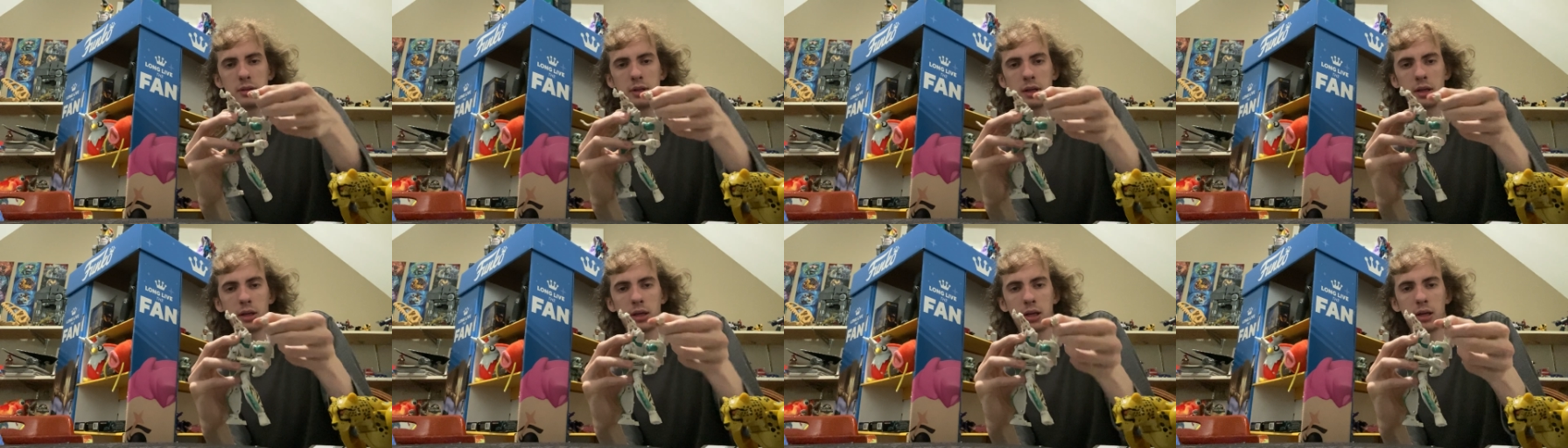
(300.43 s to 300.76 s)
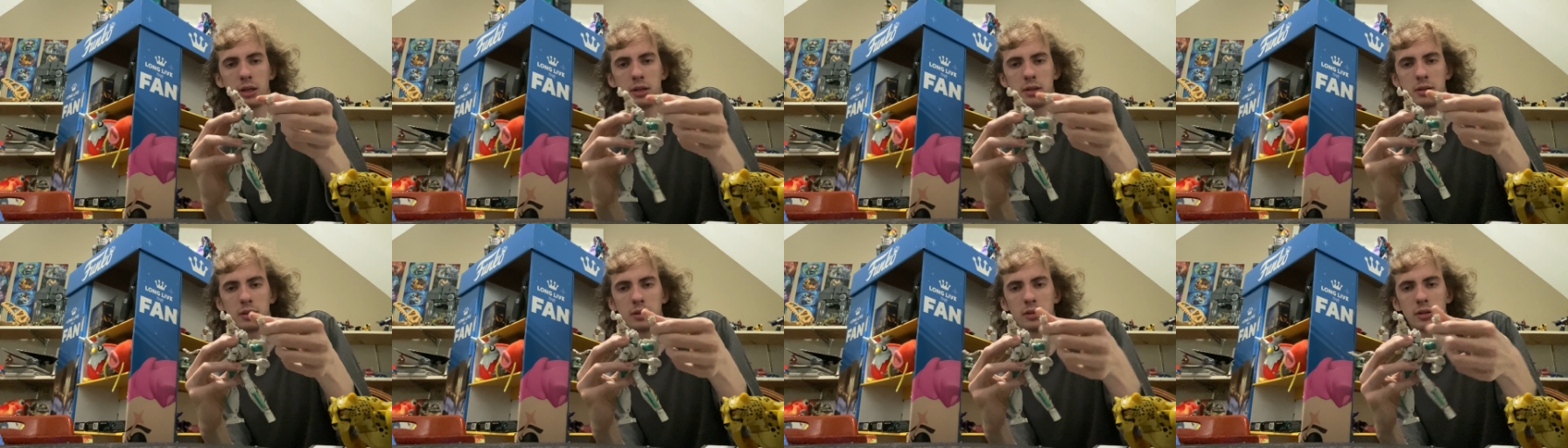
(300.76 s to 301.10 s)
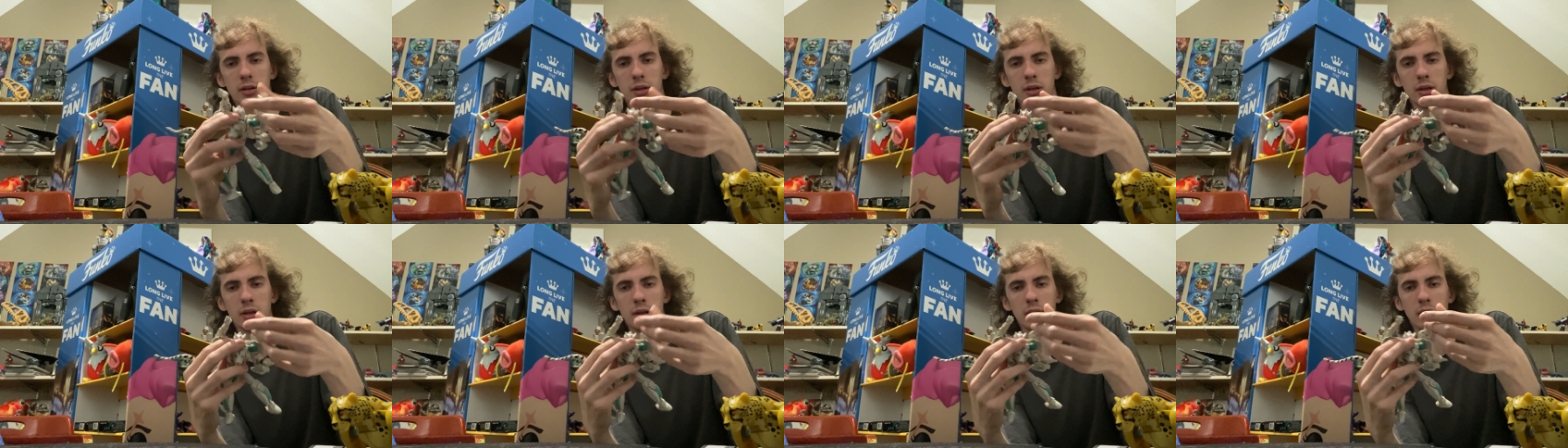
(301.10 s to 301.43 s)
I guess.
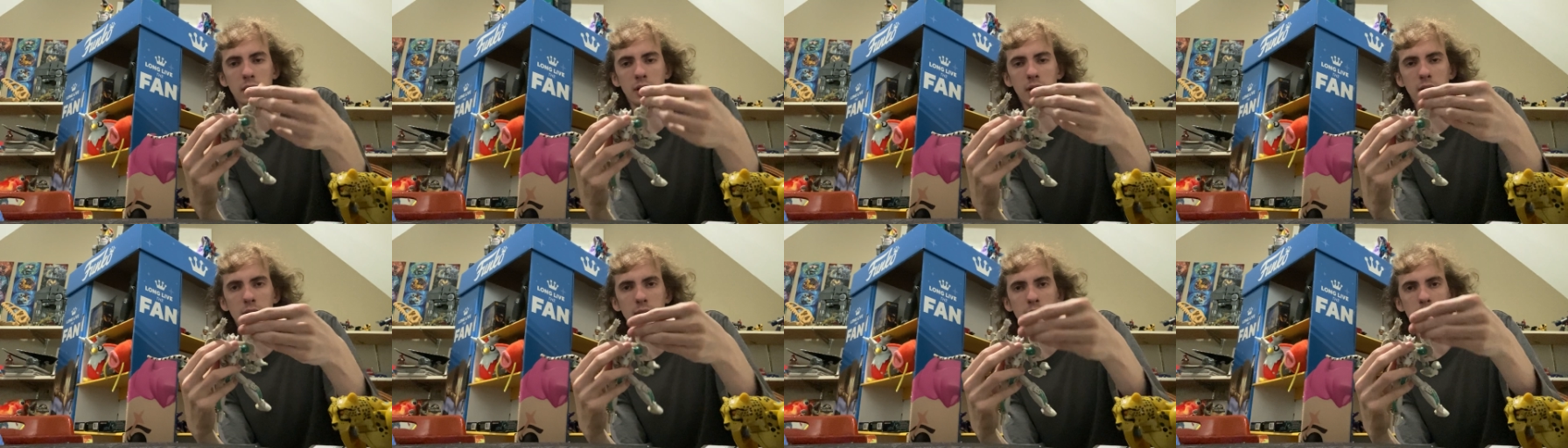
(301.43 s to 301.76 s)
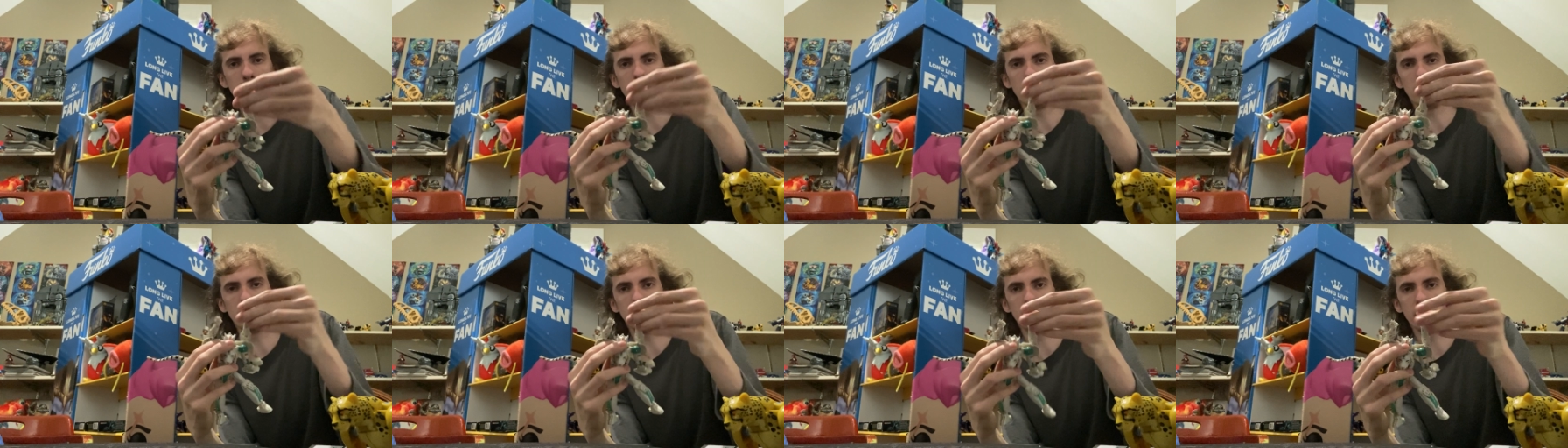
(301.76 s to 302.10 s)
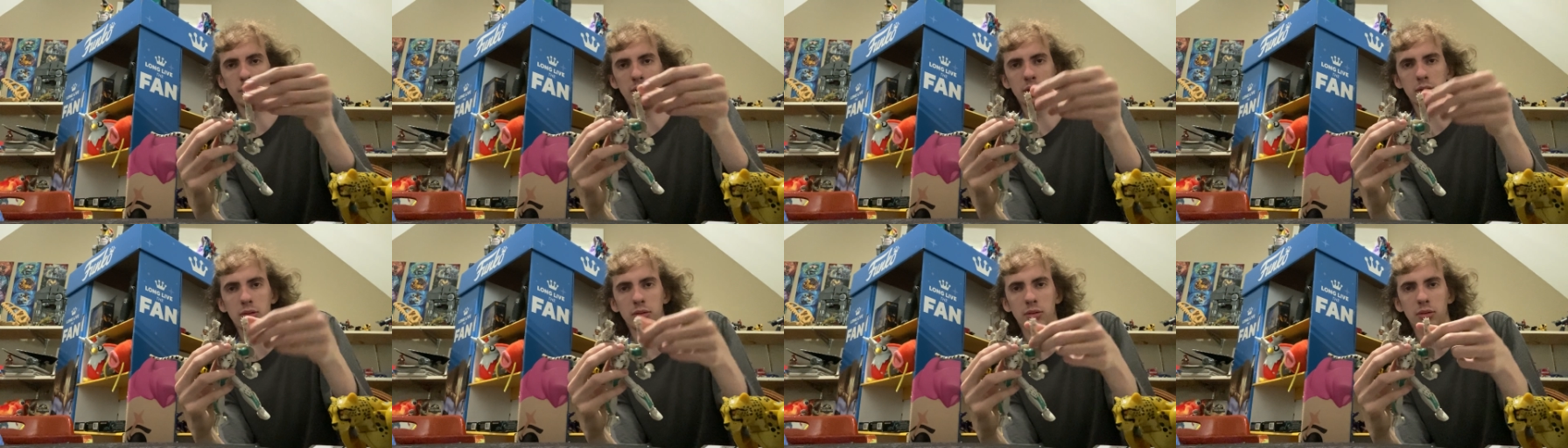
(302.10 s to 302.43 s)
Pew,
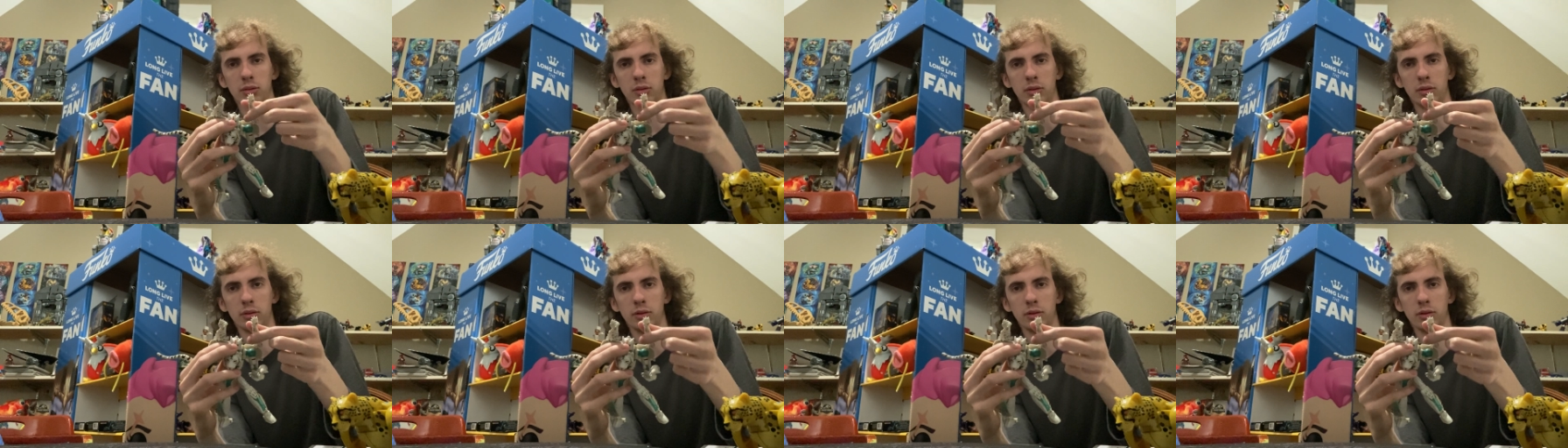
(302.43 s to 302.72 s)
pew,